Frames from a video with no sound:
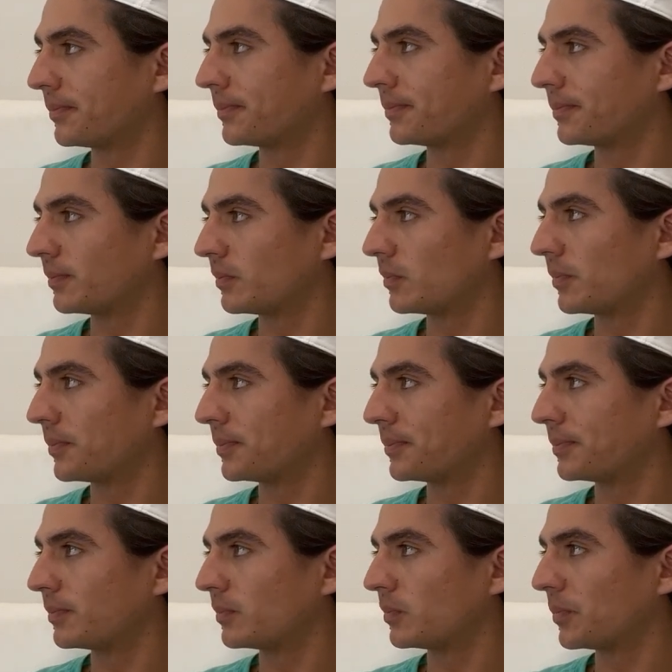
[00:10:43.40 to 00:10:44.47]

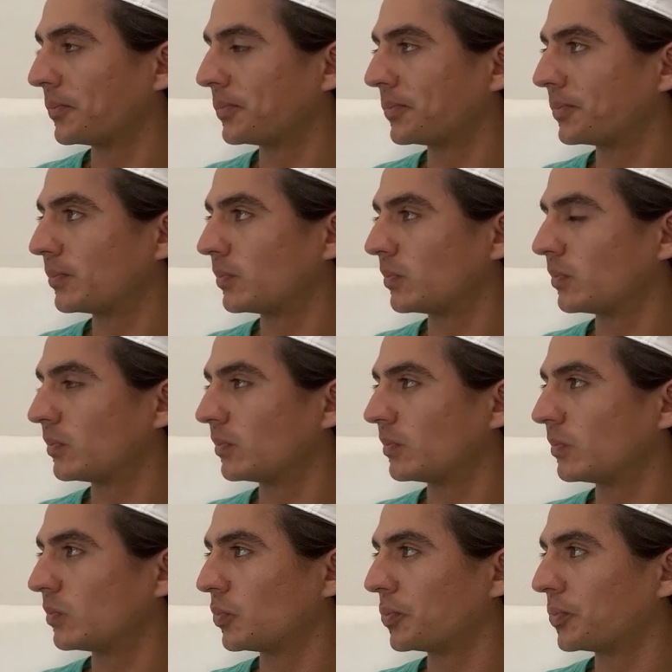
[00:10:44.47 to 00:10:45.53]

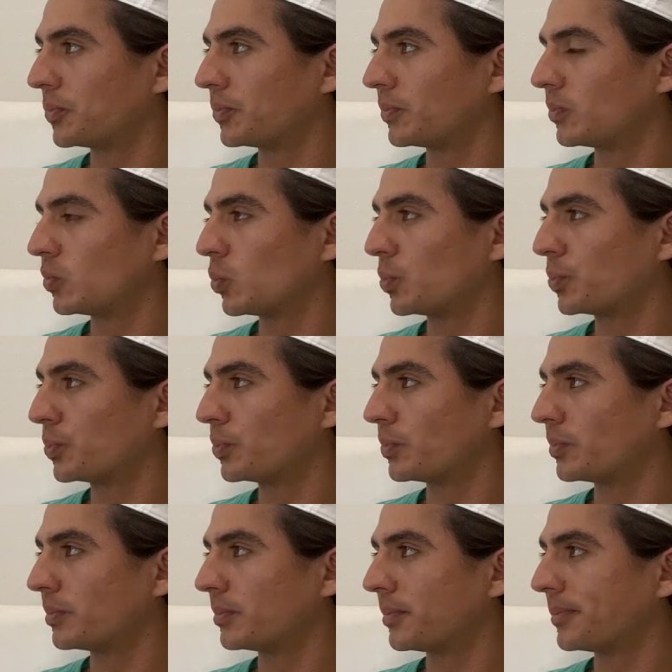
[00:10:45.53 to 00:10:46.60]

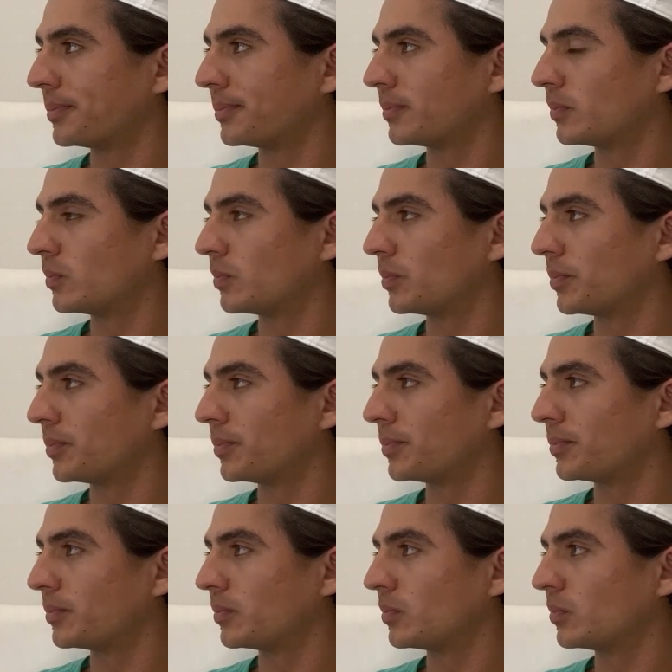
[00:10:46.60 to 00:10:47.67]

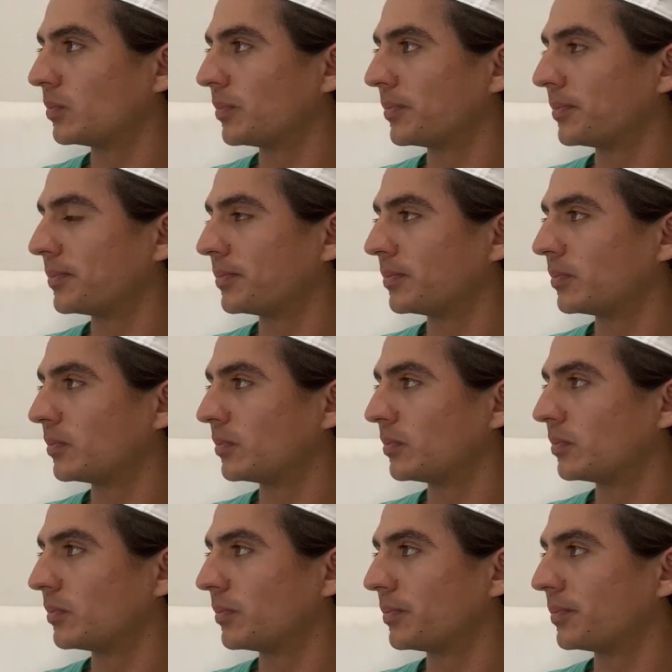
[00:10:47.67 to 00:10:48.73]

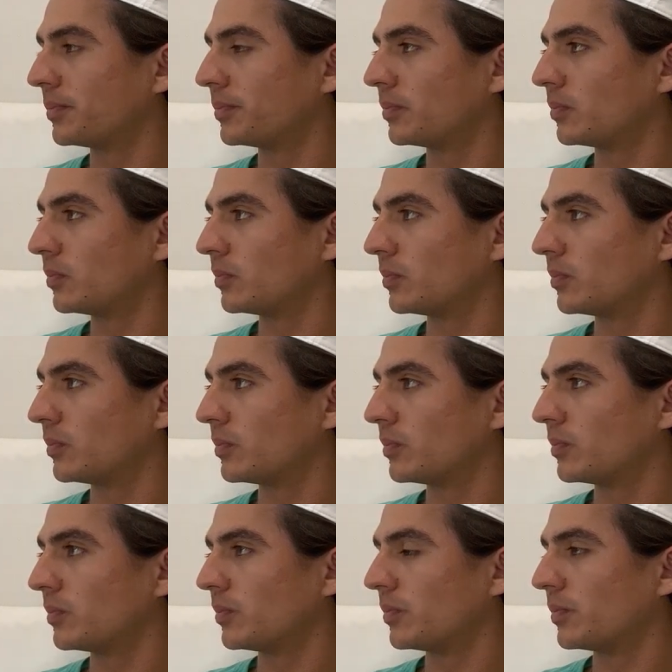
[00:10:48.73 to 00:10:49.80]

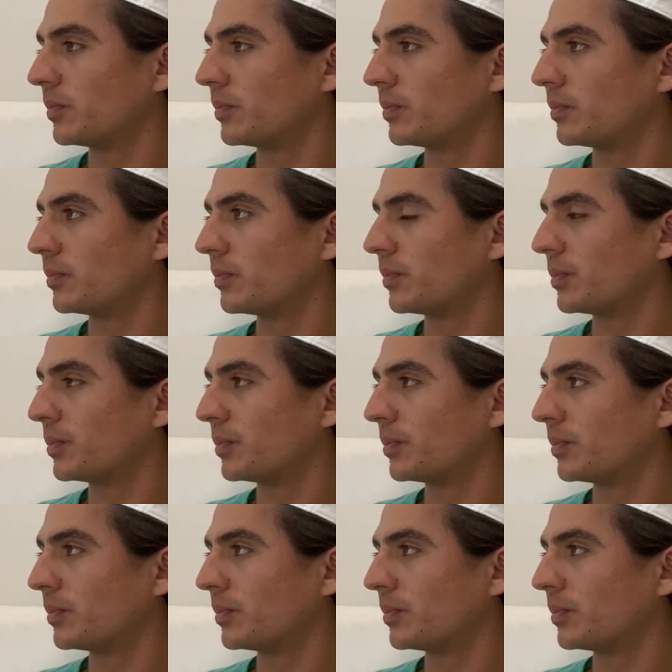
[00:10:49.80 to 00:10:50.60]
This person isn't speaking.